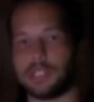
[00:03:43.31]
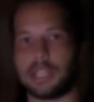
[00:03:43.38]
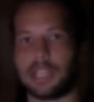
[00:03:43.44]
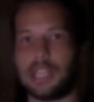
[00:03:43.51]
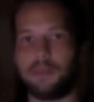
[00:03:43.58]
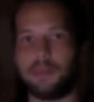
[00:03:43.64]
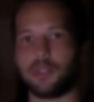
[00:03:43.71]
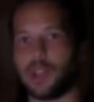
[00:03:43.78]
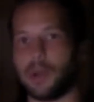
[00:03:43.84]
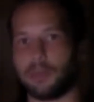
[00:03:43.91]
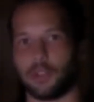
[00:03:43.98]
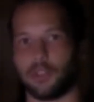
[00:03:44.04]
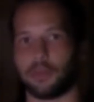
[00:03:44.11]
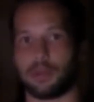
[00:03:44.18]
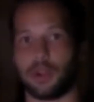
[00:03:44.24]
40,
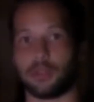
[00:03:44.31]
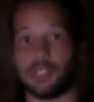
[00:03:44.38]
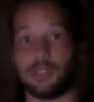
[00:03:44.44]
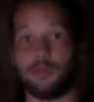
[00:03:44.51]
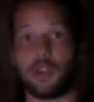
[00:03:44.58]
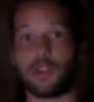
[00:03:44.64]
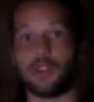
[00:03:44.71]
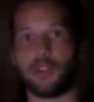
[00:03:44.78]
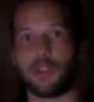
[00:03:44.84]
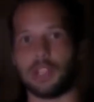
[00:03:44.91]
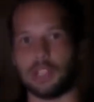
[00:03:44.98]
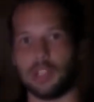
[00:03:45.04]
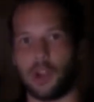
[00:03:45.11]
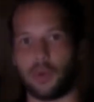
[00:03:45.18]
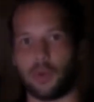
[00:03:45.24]
but supplement my
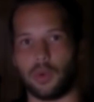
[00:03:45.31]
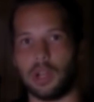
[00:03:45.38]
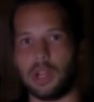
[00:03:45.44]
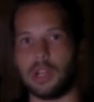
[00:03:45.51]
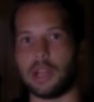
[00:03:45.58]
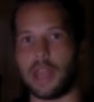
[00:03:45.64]
income from home.